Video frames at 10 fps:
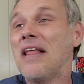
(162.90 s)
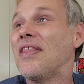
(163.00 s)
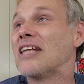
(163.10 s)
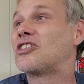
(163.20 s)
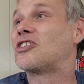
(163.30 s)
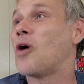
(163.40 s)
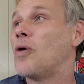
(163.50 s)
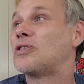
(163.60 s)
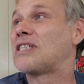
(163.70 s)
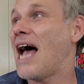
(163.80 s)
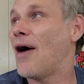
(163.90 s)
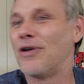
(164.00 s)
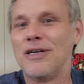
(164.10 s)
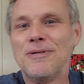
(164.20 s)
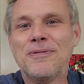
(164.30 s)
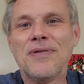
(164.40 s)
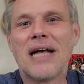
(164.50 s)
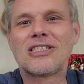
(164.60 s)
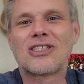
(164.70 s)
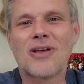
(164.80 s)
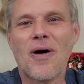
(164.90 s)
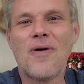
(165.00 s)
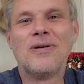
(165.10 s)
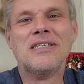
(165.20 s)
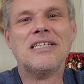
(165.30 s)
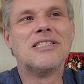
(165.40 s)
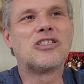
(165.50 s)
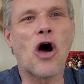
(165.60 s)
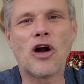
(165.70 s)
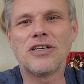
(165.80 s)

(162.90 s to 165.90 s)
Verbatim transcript: That's so sour. Oh, that's, that's, so tart.